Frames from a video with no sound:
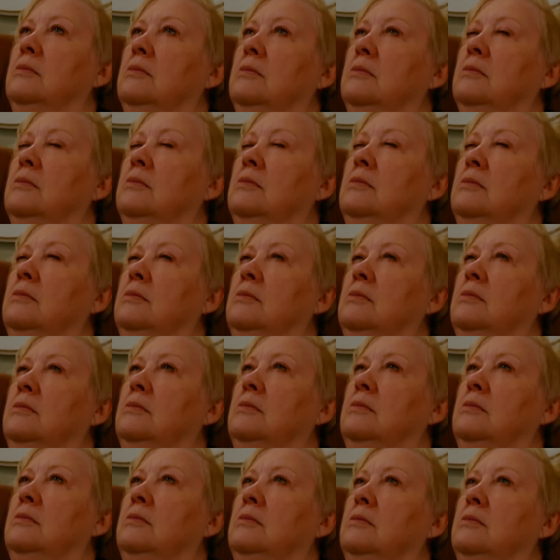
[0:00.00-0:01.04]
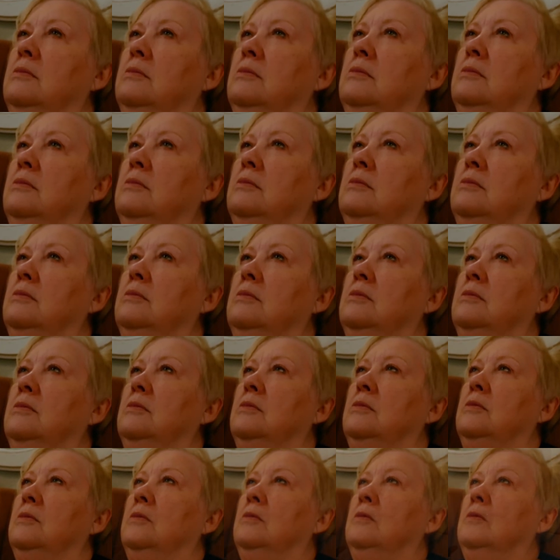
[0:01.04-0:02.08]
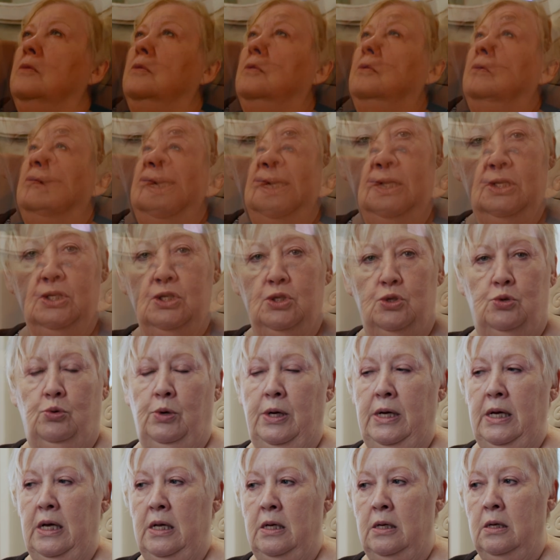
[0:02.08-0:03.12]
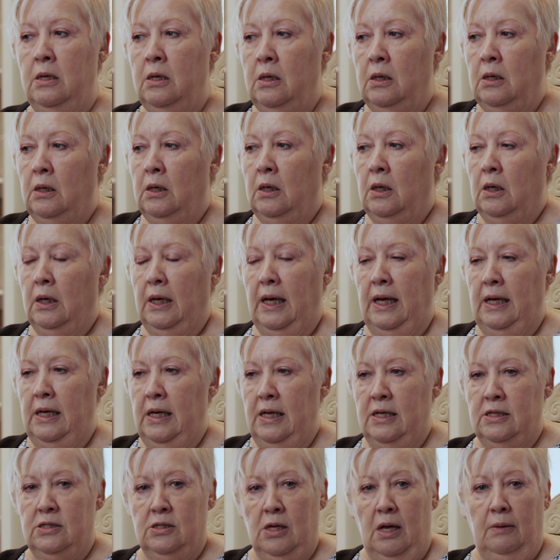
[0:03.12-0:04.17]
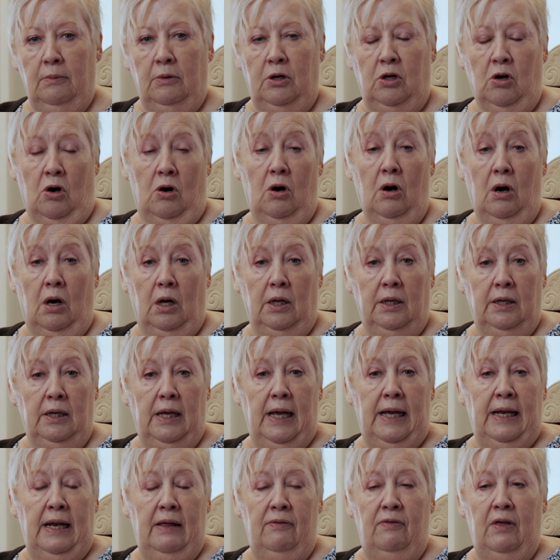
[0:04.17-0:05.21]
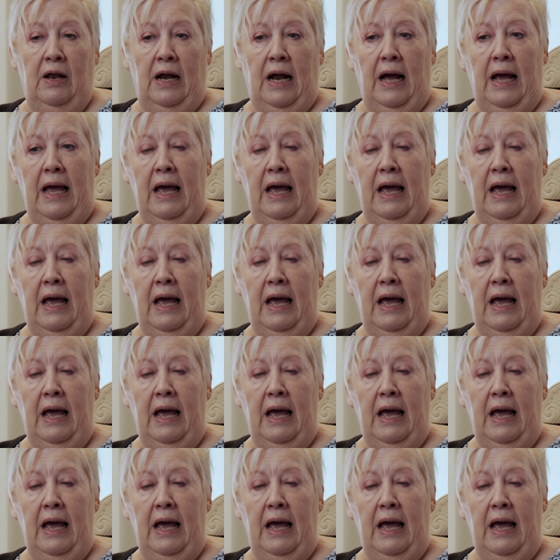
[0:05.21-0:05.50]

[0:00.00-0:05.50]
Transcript: right, I just feel like this big chunk of ministry and it is gone, and that